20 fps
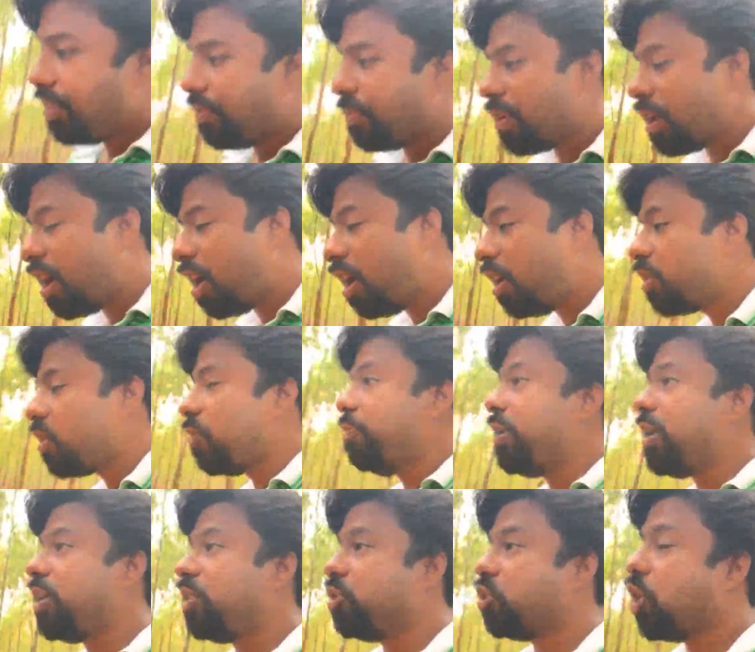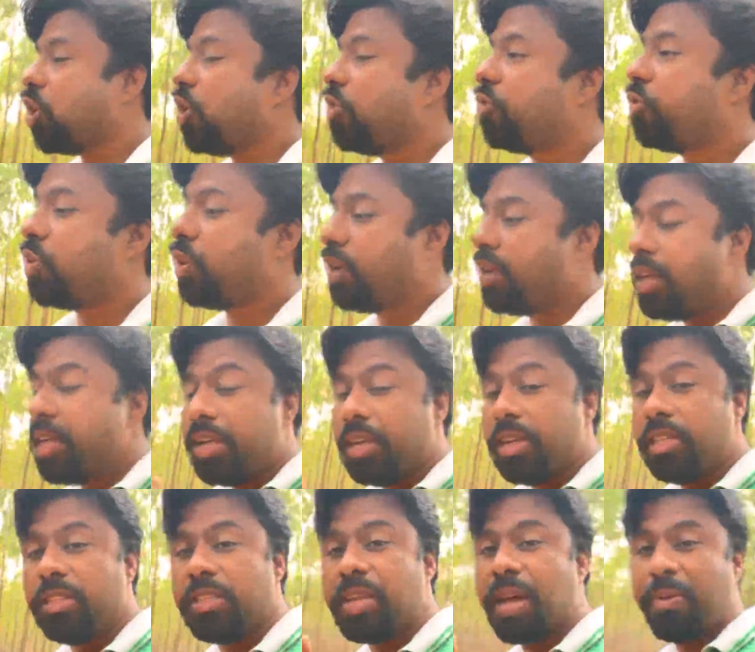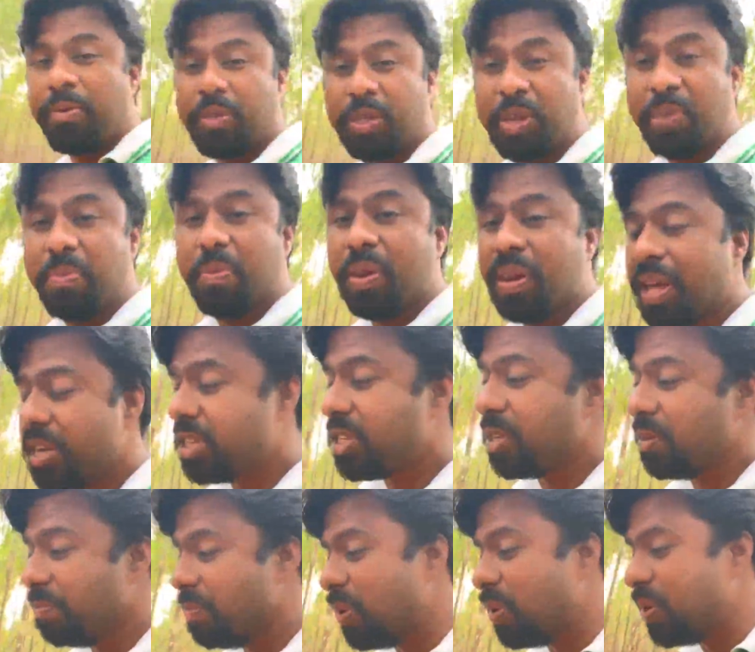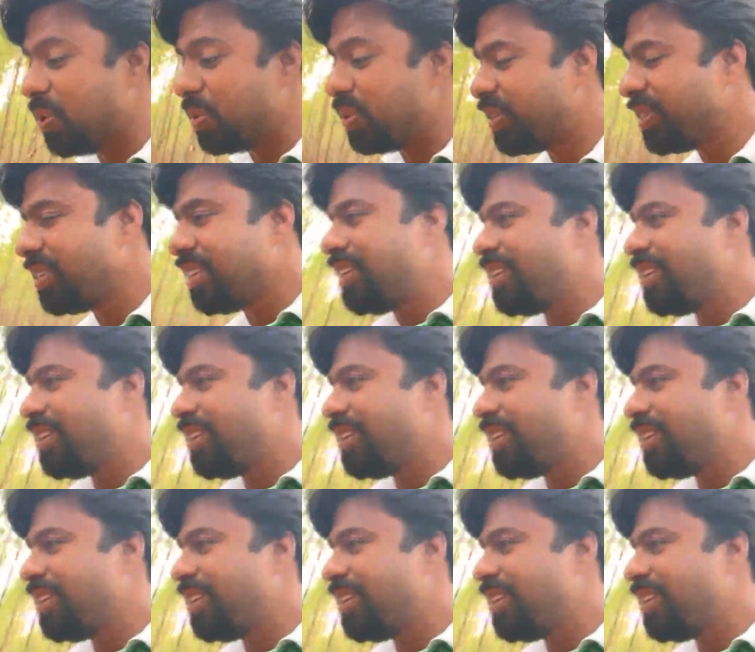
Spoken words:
the art of being joyful in self-stimulation modes,